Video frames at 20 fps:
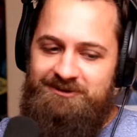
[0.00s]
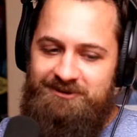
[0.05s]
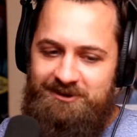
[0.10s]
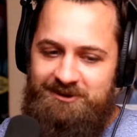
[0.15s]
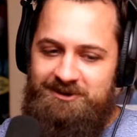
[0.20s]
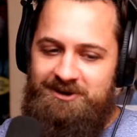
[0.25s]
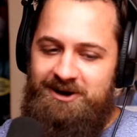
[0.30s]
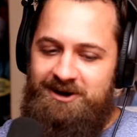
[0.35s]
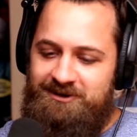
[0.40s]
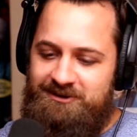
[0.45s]

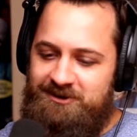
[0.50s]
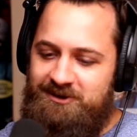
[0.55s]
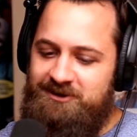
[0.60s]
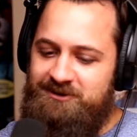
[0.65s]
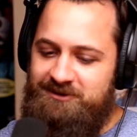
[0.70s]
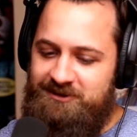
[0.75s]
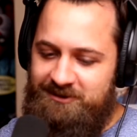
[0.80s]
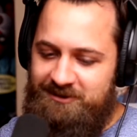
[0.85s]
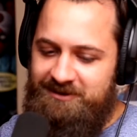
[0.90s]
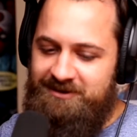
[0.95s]

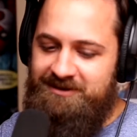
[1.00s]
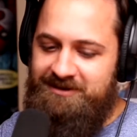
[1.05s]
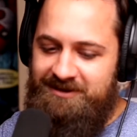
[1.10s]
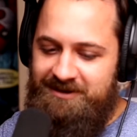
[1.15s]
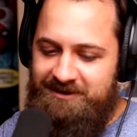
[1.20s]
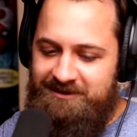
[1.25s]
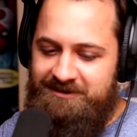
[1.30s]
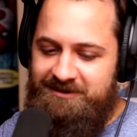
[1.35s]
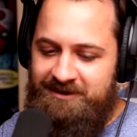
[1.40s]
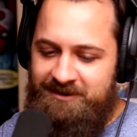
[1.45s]
so
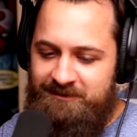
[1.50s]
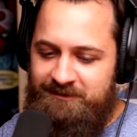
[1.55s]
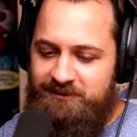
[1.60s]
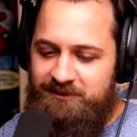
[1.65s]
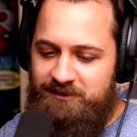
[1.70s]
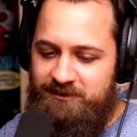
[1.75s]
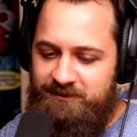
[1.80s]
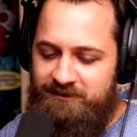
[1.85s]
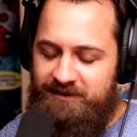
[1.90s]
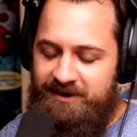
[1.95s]
there's a
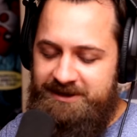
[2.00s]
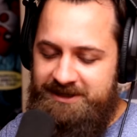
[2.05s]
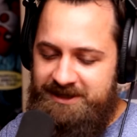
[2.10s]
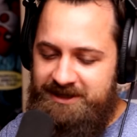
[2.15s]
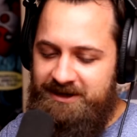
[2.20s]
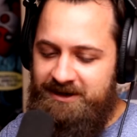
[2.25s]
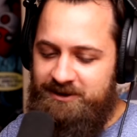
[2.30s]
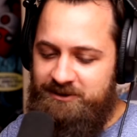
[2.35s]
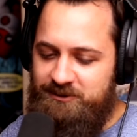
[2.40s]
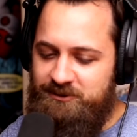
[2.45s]
few
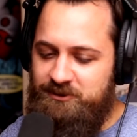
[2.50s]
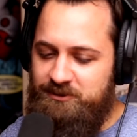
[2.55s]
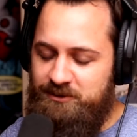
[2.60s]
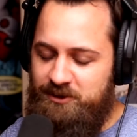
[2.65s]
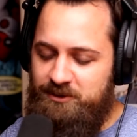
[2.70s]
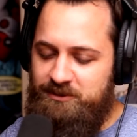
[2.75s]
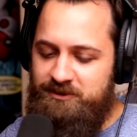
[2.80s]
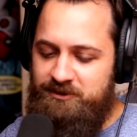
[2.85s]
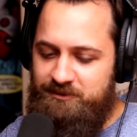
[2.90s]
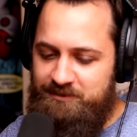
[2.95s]
funny, like, cool
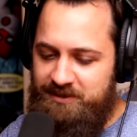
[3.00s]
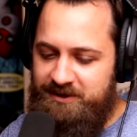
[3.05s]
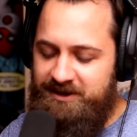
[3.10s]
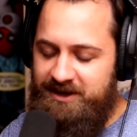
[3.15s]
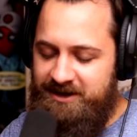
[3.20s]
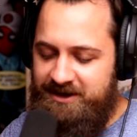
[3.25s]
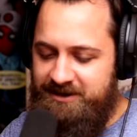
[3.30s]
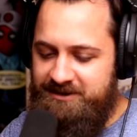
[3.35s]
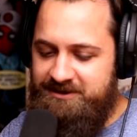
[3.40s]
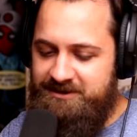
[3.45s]
moments, but
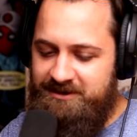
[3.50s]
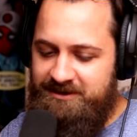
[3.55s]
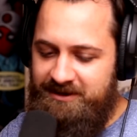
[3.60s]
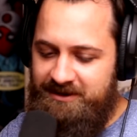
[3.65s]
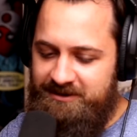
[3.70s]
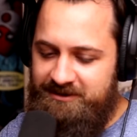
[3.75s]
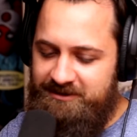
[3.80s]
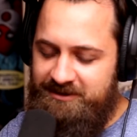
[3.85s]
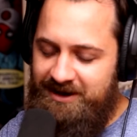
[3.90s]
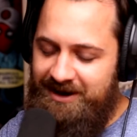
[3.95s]
like I said,
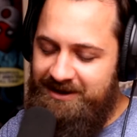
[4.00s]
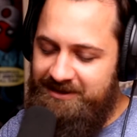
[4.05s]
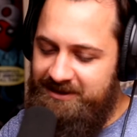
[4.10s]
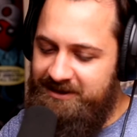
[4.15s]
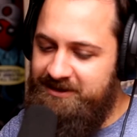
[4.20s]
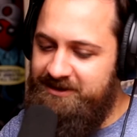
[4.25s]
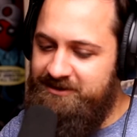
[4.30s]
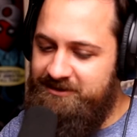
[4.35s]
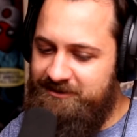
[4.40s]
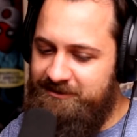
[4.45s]
like, I
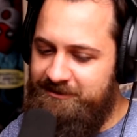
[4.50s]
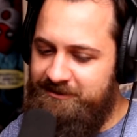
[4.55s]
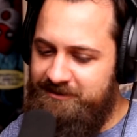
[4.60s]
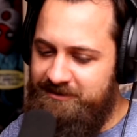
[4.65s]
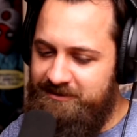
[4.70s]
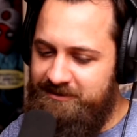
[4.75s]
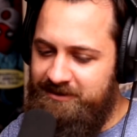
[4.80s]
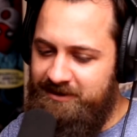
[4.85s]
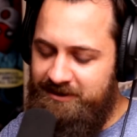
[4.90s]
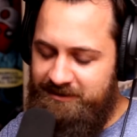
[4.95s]
think
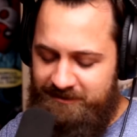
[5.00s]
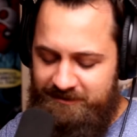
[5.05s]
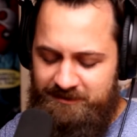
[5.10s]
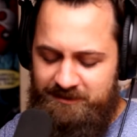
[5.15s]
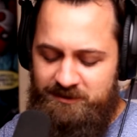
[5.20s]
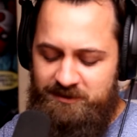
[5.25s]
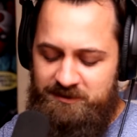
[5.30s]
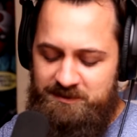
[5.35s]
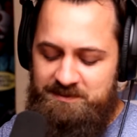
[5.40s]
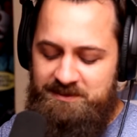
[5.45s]
it's
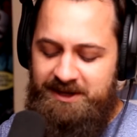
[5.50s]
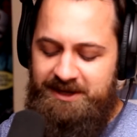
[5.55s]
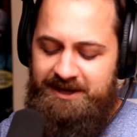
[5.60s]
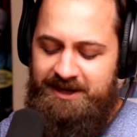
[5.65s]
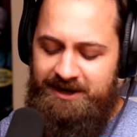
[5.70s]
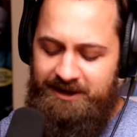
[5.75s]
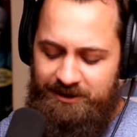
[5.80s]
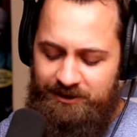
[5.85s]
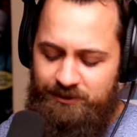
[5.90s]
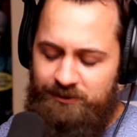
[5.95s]
just me
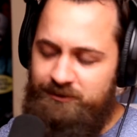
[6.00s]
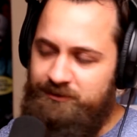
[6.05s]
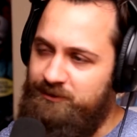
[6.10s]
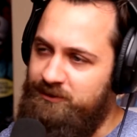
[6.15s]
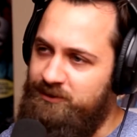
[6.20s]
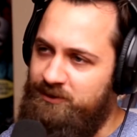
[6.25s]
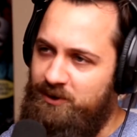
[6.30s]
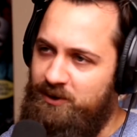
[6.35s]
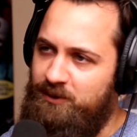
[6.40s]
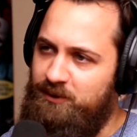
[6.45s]
getting used
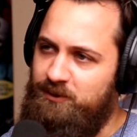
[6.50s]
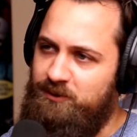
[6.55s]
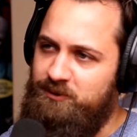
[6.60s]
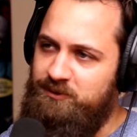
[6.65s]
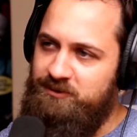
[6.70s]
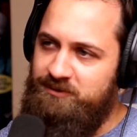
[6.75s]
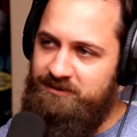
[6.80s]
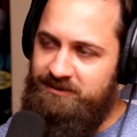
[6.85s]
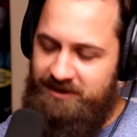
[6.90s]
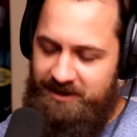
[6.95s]
to the
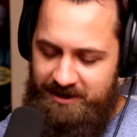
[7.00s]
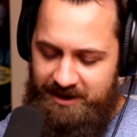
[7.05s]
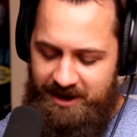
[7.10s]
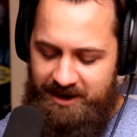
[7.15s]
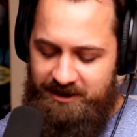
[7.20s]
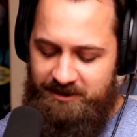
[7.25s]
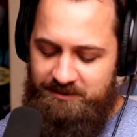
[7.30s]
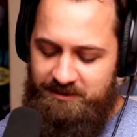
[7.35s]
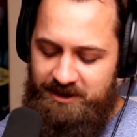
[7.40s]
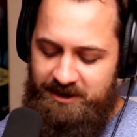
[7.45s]
whole
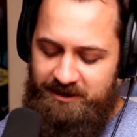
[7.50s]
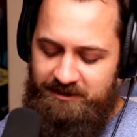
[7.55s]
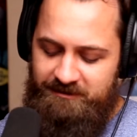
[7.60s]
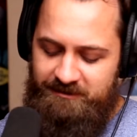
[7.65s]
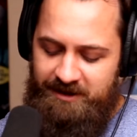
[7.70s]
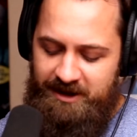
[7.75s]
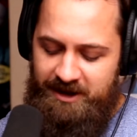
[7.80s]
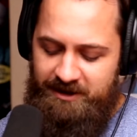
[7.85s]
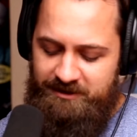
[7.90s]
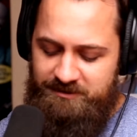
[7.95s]

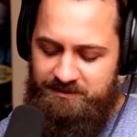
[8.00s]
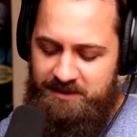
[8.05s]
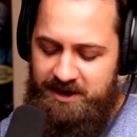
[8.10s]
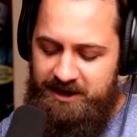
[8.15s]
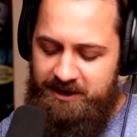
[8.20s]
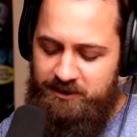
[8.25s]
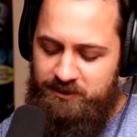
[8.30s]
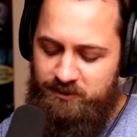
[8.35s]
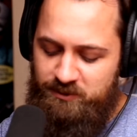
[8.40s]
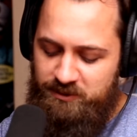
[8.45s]

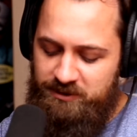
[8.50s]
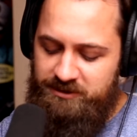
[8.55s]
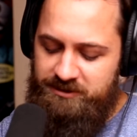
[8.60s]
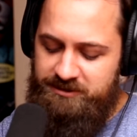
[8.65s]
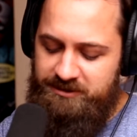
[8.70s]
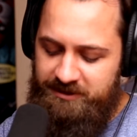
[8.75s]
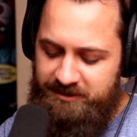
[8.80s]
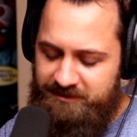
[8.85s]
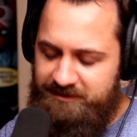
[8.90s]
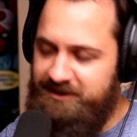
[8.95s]
anime/manga
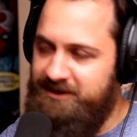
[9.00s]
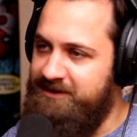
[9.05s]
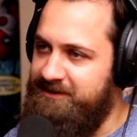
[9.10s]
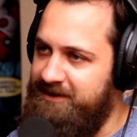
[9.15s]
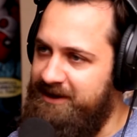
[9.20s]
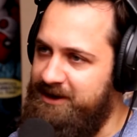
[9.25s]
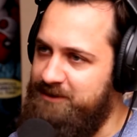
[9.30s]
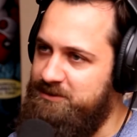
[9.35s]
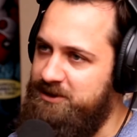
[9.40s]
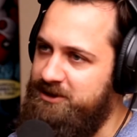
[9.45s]
world, and it's going to
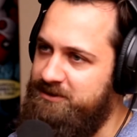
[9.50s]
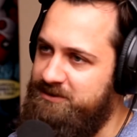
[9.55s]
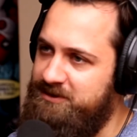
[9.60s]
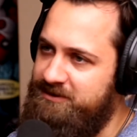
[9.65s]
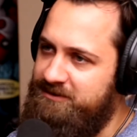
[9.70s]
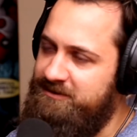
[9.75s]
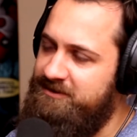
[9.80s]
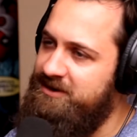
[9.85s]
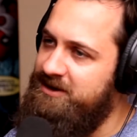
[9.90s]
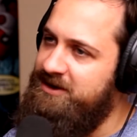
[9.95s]
take me a
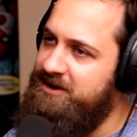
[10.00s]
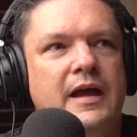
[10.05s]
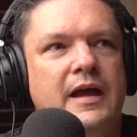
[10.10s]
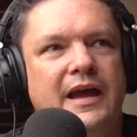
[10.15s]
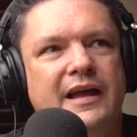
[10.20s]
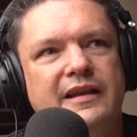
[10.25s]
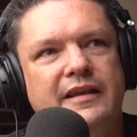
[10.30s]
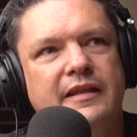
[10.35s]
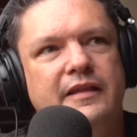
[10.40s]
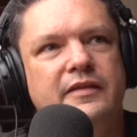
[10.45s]
bit.
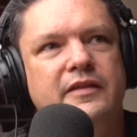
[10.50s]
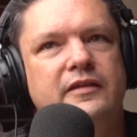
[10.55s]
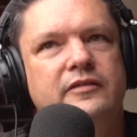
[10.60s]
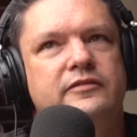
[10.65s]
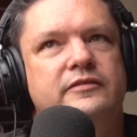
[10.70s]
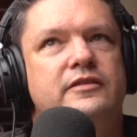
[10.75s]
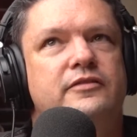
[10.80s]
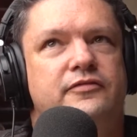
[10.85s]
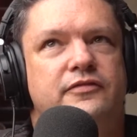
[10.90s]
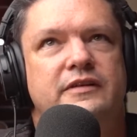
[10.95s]
And there's
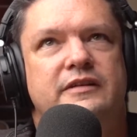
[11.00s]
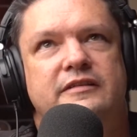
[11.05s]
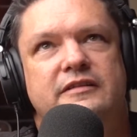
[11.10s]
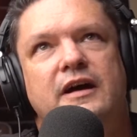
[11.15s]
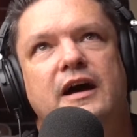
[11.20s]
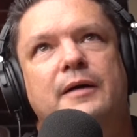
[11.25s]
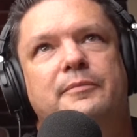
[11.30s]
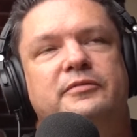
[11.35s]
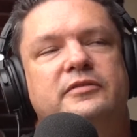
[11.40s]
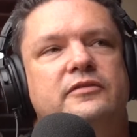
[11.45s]
different
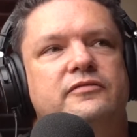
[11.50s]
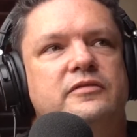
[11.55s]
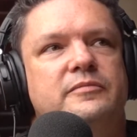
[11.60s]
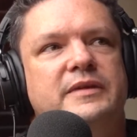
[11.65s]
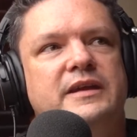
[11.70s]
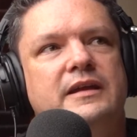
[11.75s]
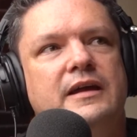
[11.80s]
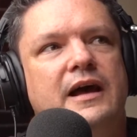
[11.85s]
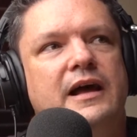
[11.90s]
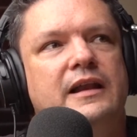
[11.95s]
types. So for
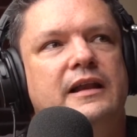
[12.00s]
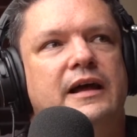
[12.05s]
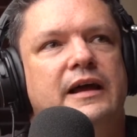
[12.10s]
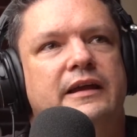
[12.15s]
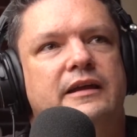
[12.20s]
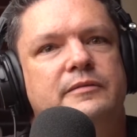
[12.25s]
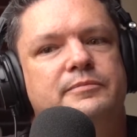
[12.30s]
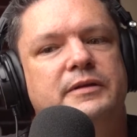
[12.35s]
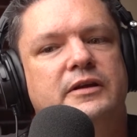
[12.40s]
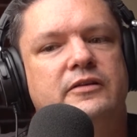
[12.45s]
me, I
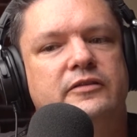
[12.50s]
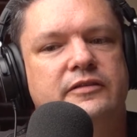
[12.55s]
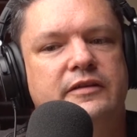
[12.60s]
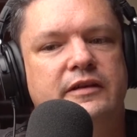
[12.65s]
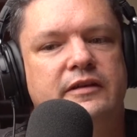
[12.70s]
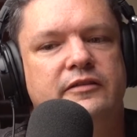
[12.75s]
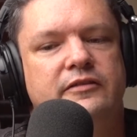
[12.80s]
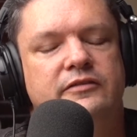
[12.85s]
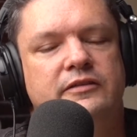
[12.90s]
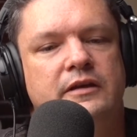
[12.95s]
like it because
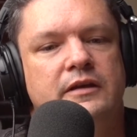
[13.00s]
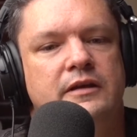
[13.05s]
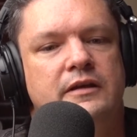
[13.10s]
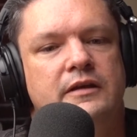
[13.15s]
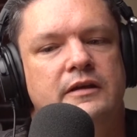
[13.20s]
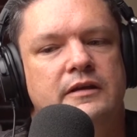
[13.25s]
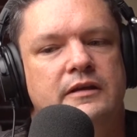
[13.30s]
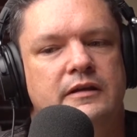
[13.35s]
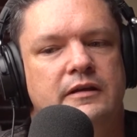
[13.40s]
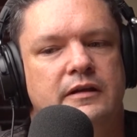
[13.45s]

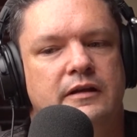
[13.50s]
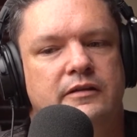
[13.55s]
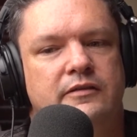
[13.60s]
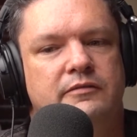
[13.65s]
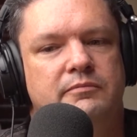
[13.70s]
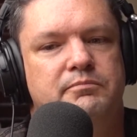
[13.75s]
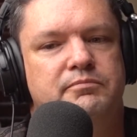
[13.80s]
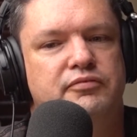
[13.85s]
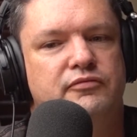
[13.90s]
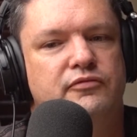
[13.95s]
it's
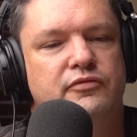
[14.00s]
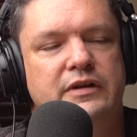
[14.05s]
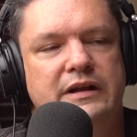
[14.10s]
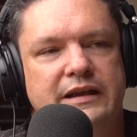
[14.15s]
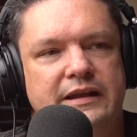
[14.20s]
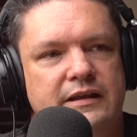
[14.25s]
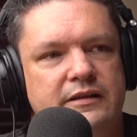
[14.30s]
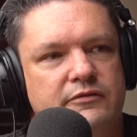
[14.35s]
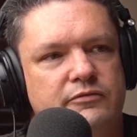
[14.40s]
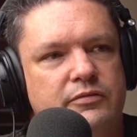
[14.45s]

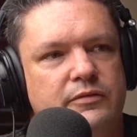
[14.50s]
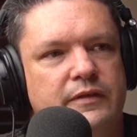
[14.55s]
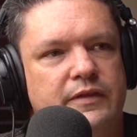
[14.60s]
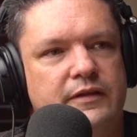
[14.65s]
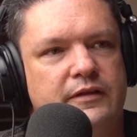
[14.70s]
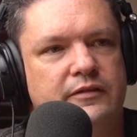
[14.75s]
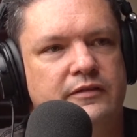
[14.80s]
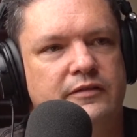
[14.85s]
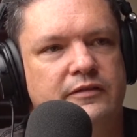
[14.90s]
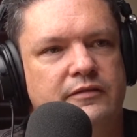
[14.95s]
brilliant with
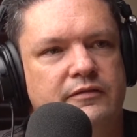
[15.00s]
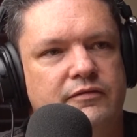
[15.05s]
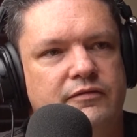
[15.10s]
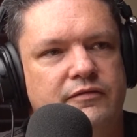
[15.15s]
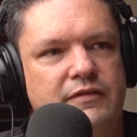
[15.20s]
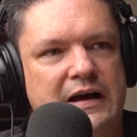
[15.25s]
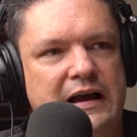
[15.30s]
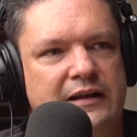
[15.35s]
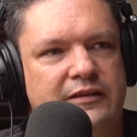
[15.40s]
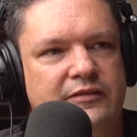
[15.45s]
its
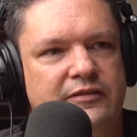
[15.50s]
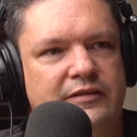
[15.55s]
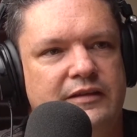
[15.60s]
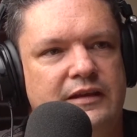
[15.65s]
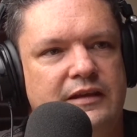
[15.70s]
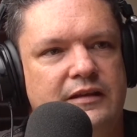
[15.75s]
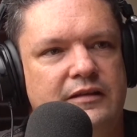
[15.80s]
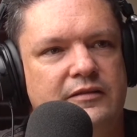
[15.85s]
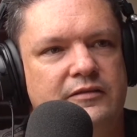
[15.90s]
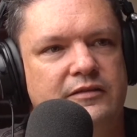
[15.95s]
fight
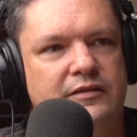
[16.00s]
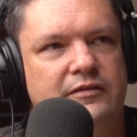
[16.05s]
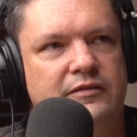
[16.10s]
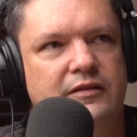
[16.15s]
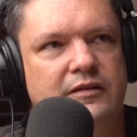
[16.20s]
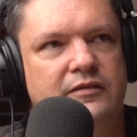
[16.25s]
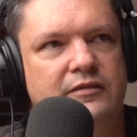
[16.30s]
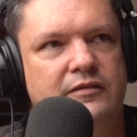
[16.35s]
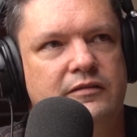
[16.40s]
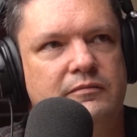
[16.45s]
scenes.
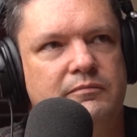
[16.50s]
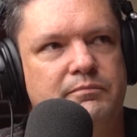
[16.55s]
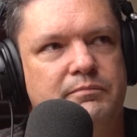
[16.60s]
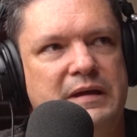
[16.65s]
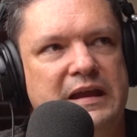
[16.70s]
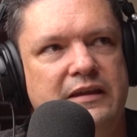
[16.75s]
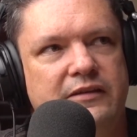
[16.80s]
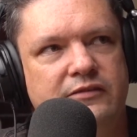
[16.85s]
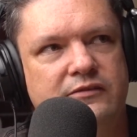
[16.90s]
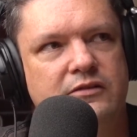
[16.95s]
It's
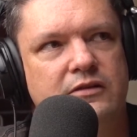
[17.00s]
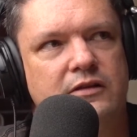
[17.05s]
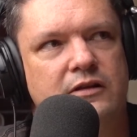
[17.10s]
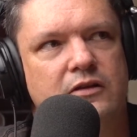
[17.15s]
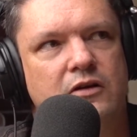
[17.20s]
based on an